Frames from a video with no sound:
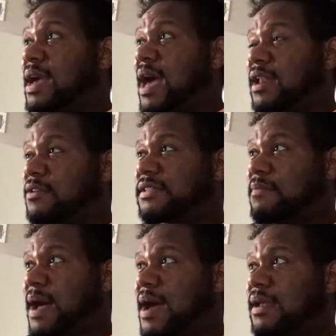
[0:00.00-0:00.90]
Hello,
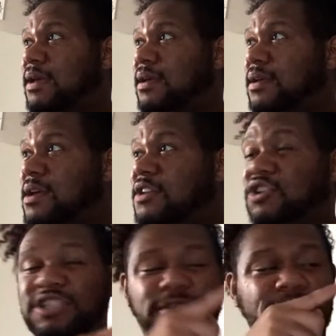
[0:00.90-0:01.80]
somebody?
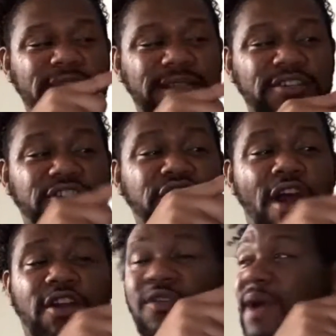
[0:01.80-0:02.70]
So just because there's a
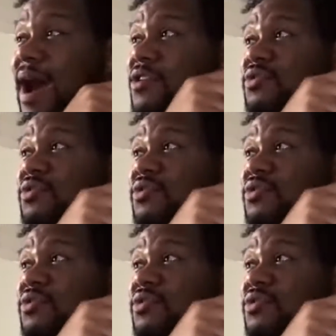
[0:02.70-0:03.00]
dark around